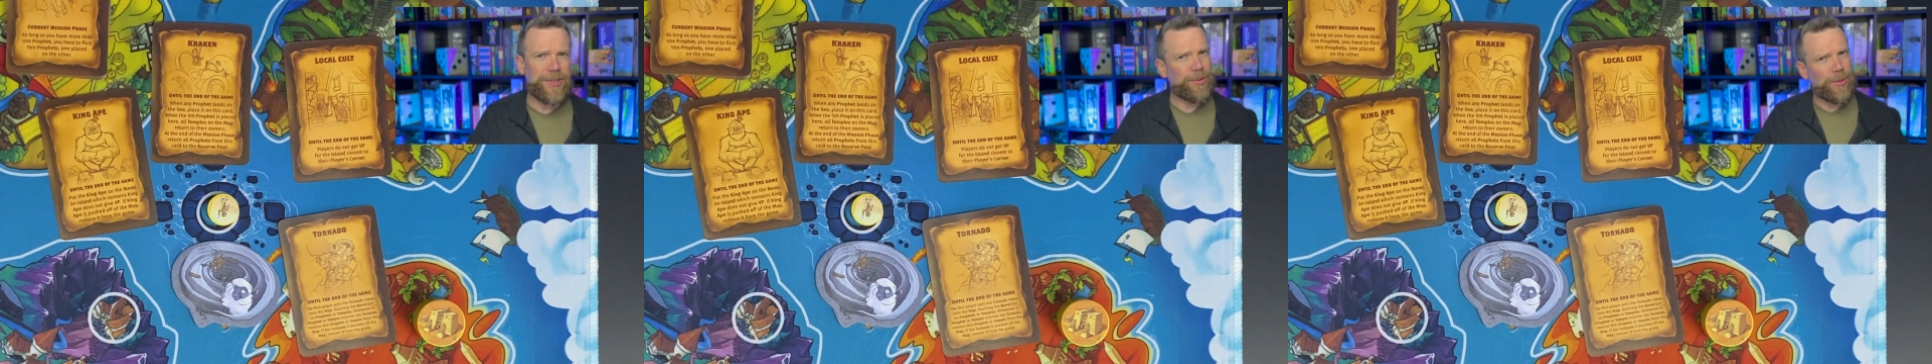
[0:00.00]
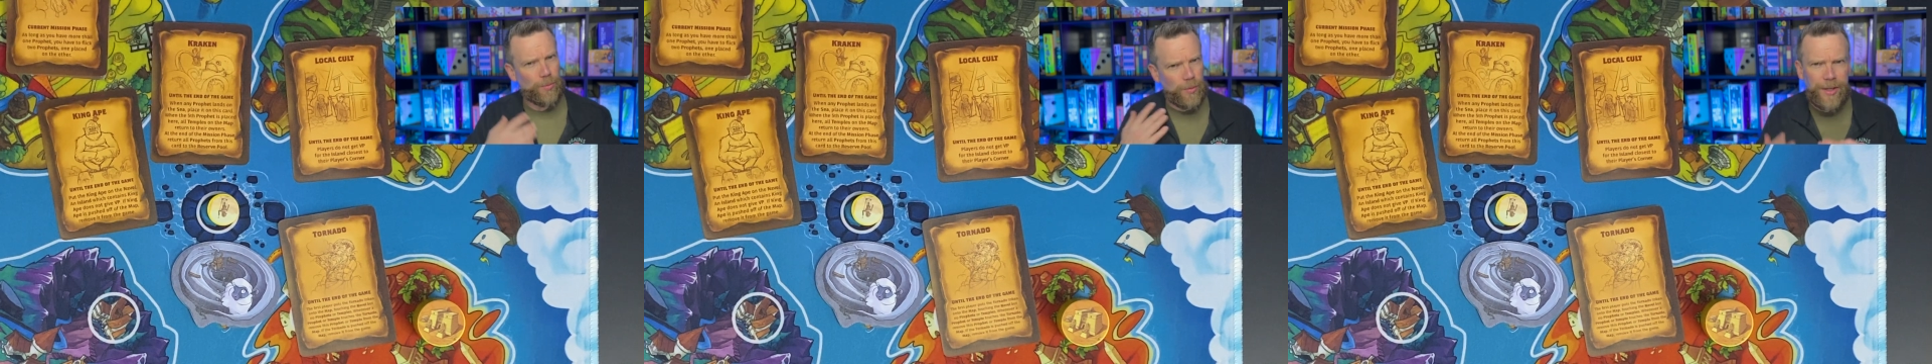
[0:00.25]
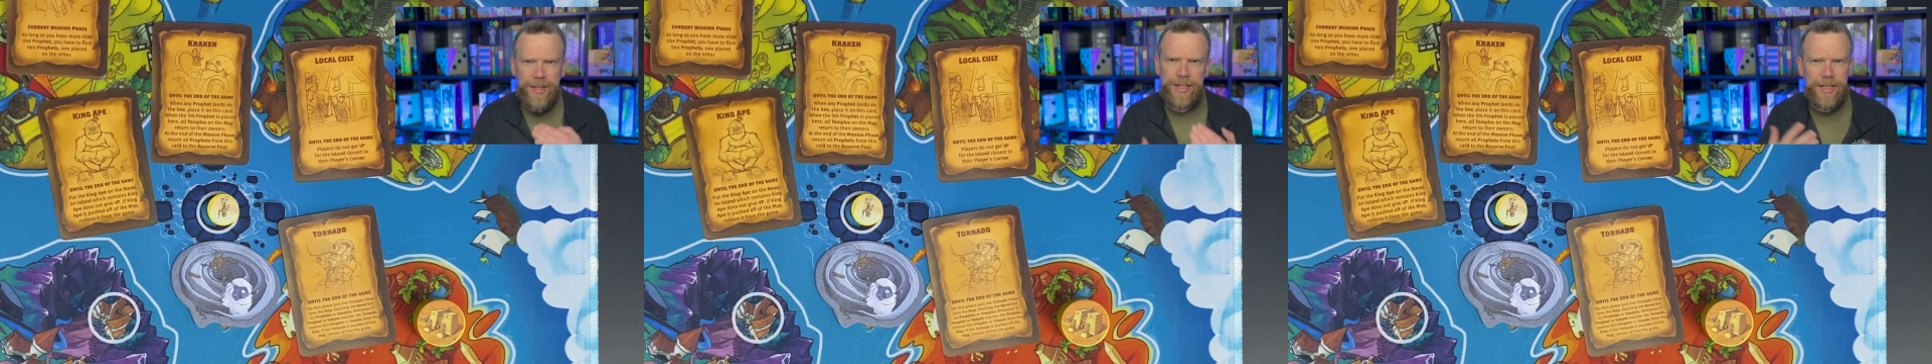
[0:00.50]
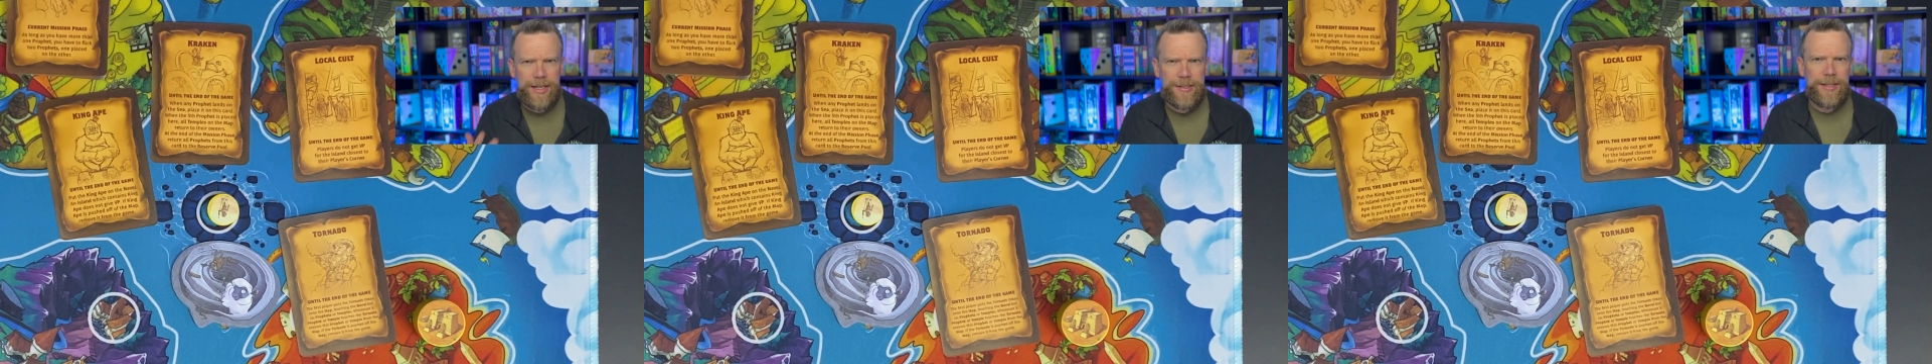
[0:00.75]
So it really
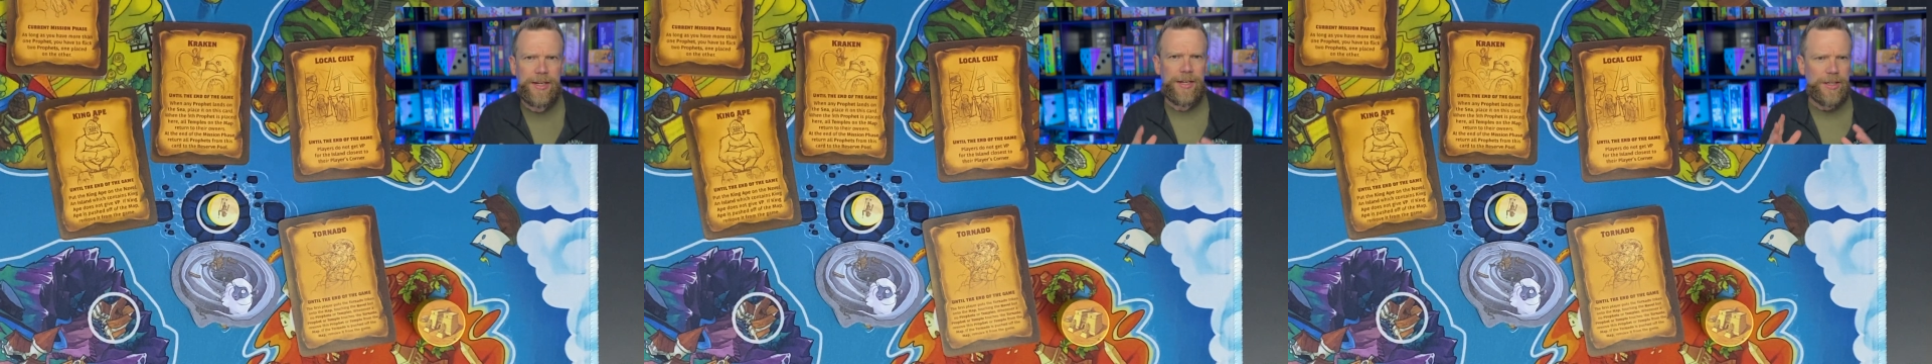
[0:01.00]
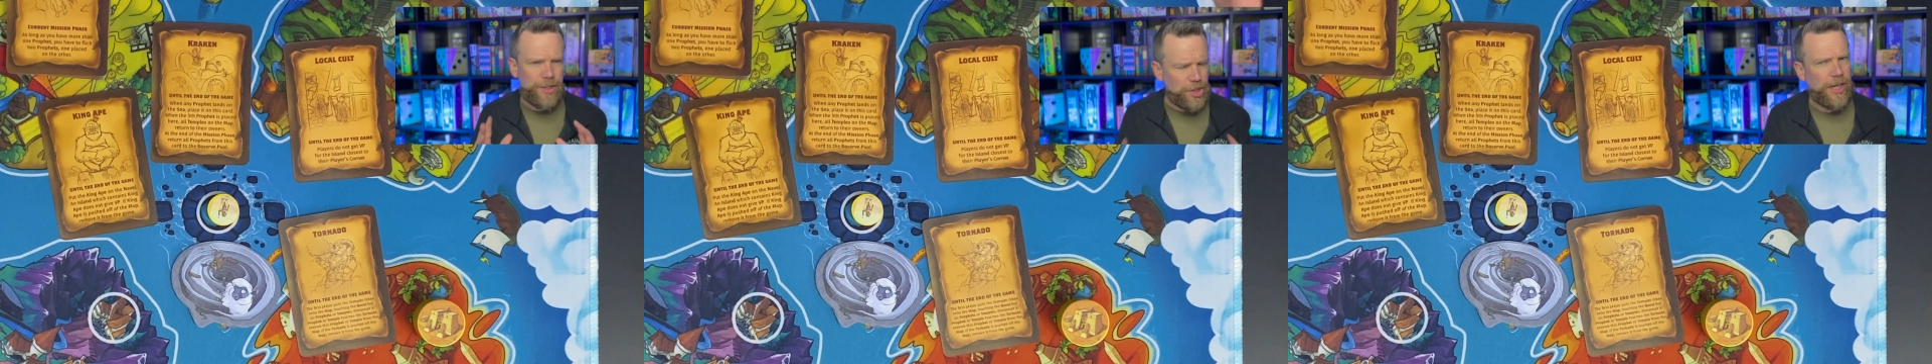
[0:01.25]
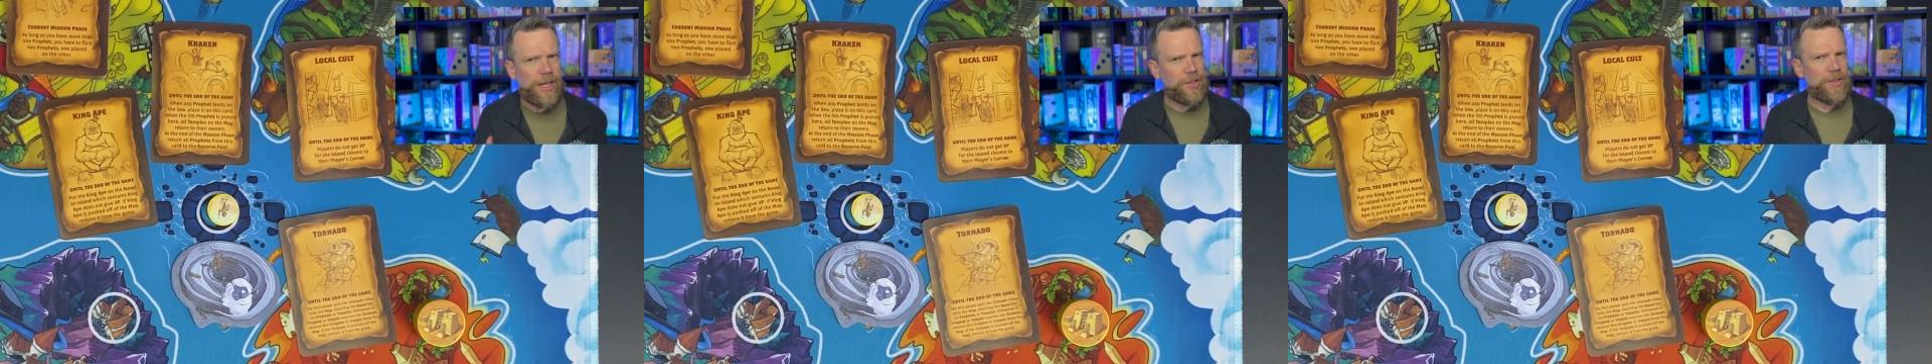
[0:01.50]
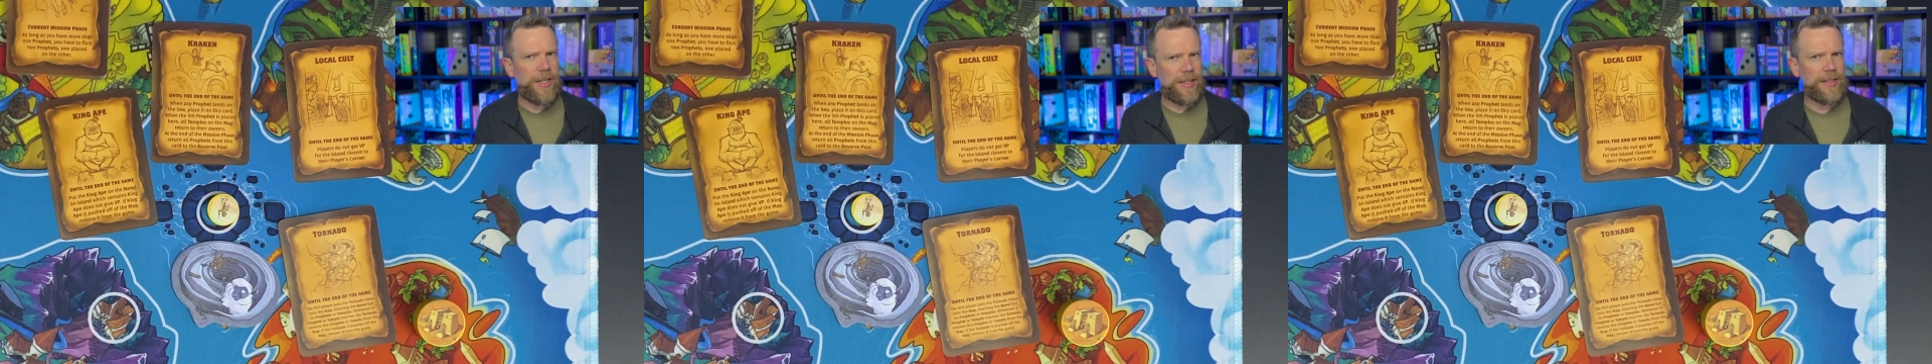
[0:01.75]
does change
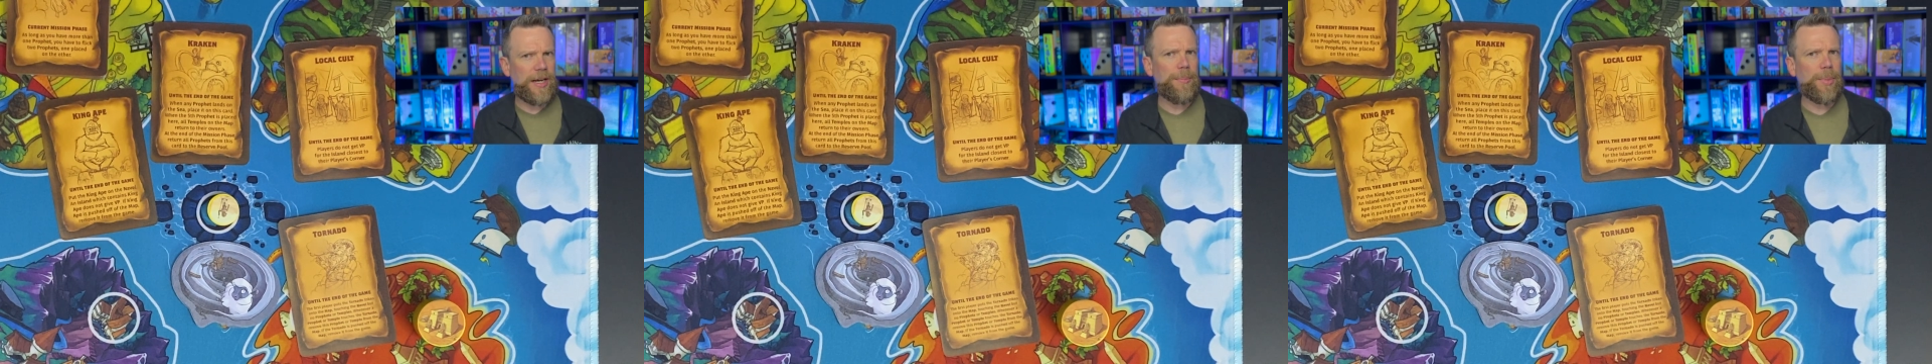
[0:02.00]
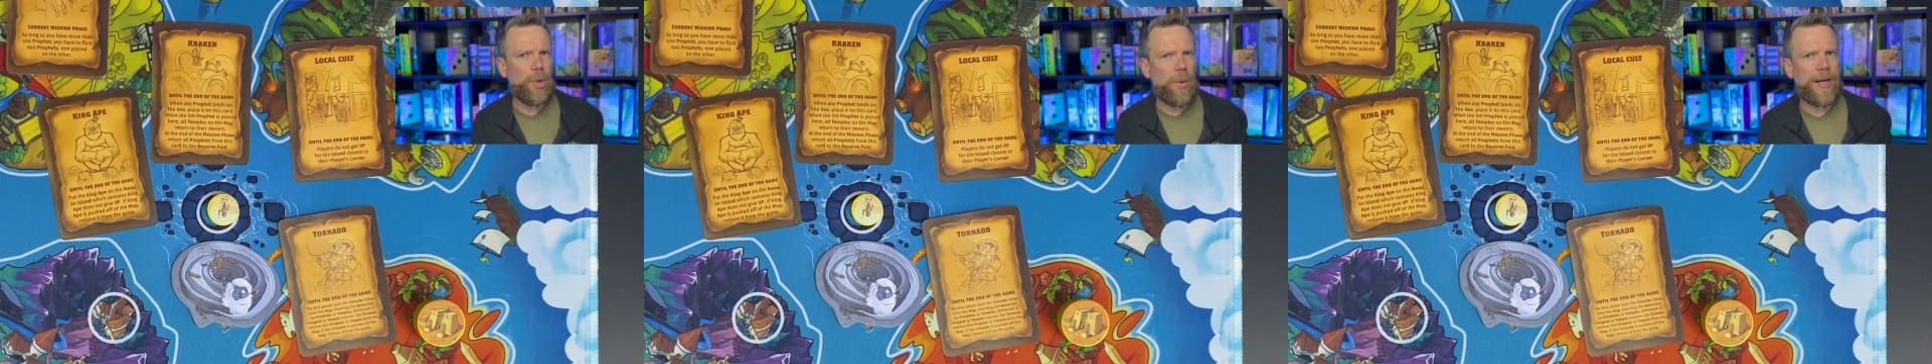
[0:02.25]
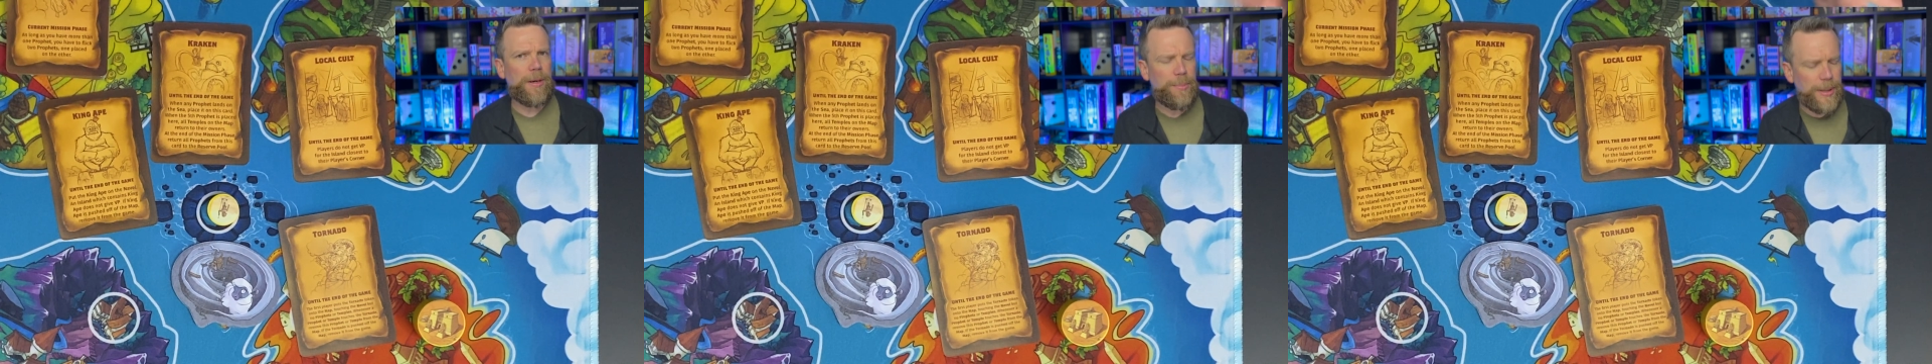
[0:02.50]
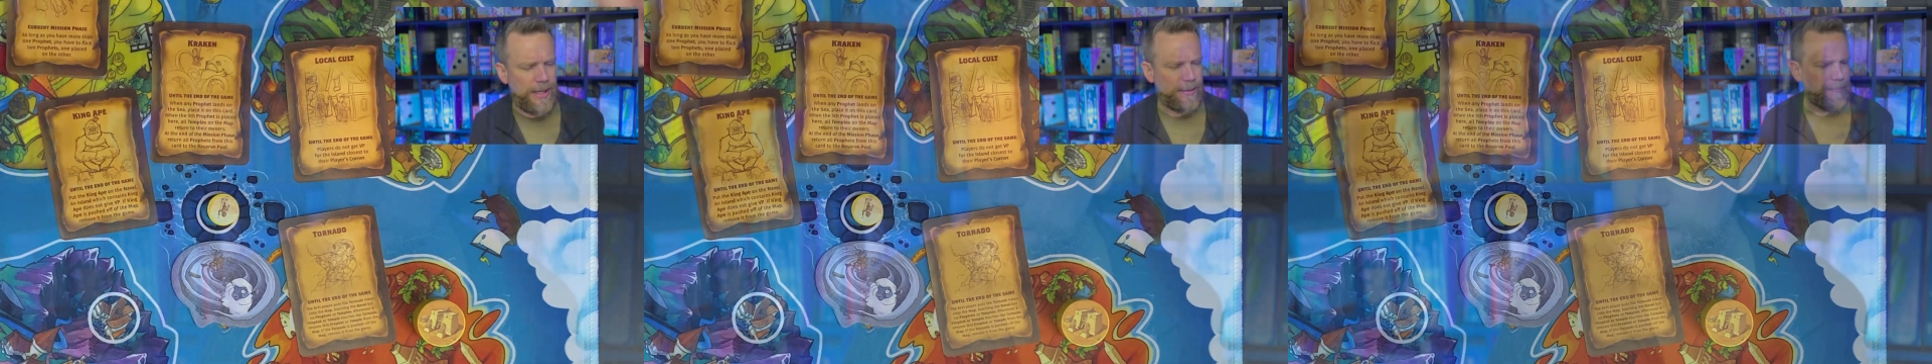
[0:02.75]
things up quite a bit.